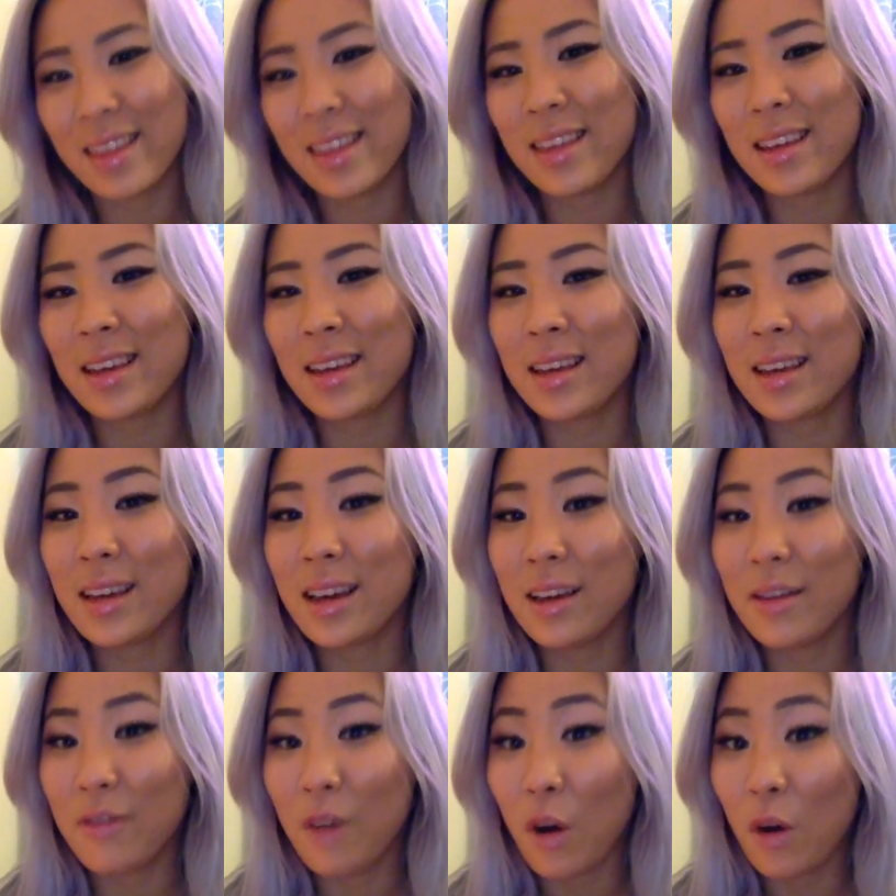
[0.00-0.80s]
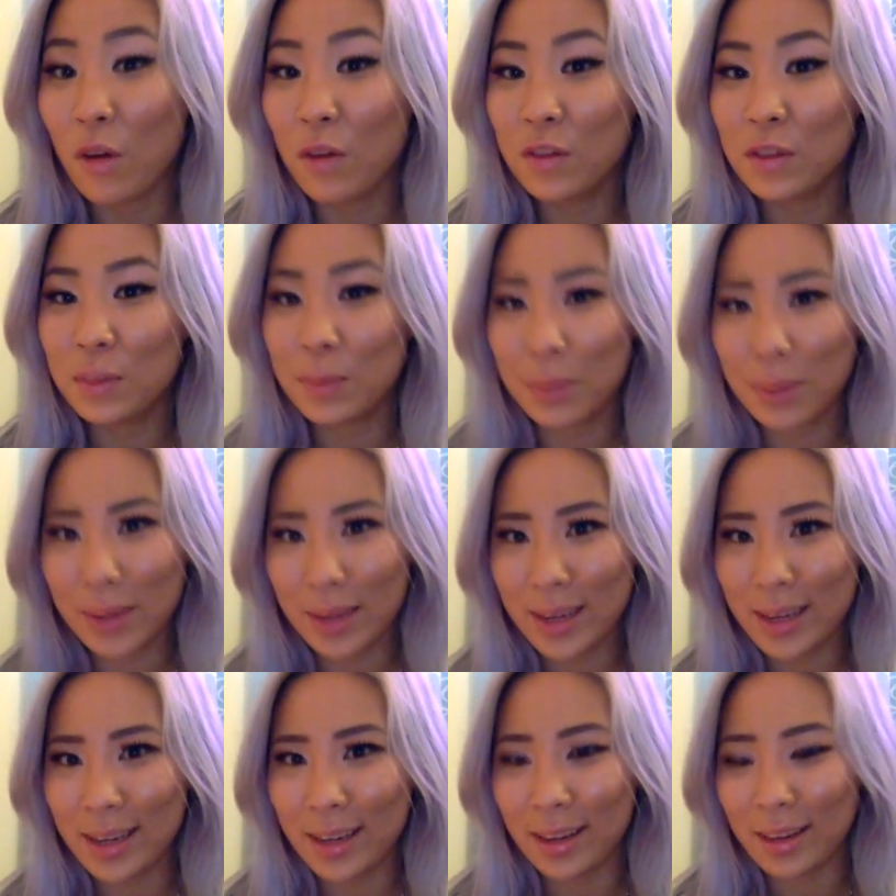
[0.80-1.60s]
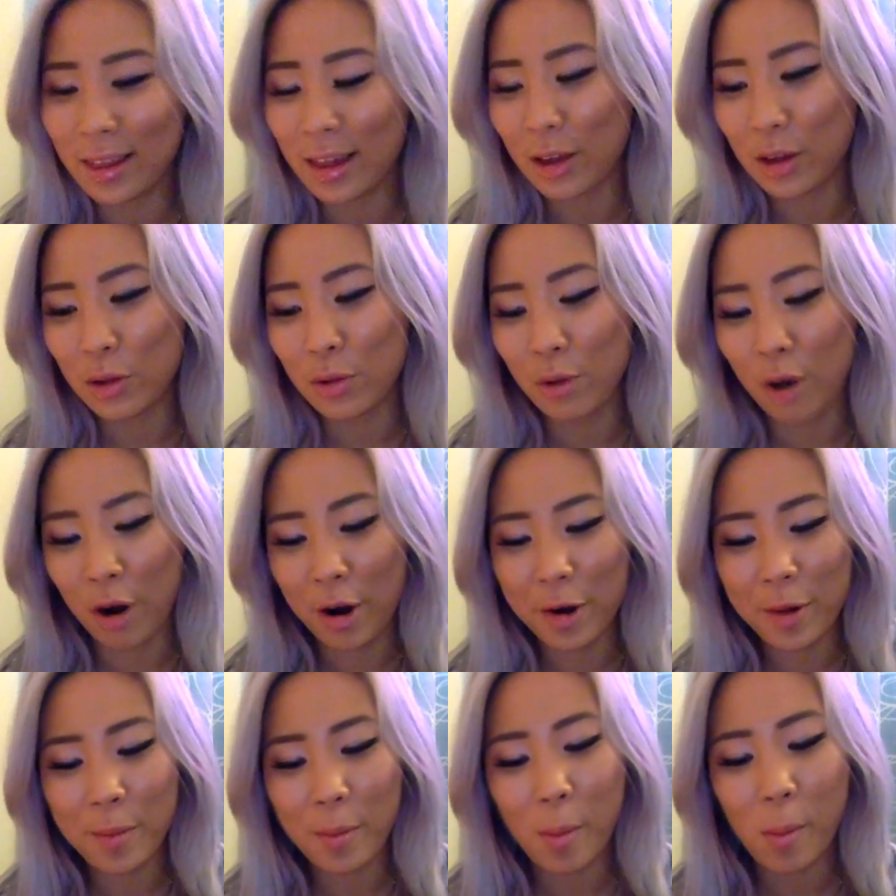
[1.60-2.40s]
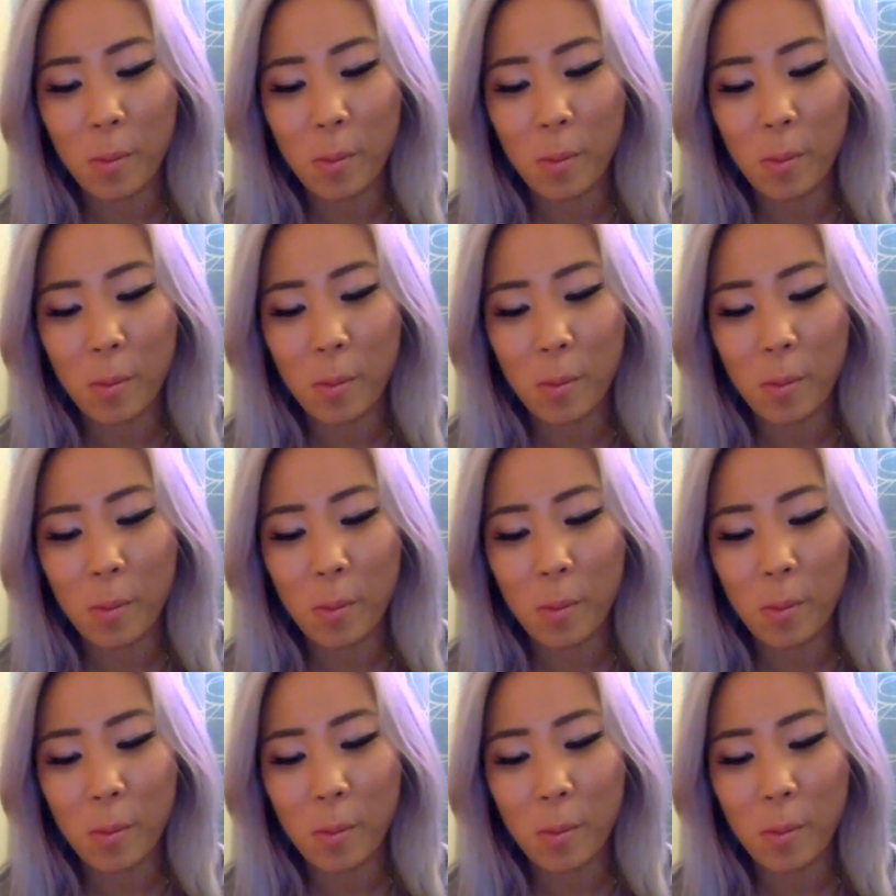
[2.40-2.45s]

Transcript: the evolved Pleiadian that you are.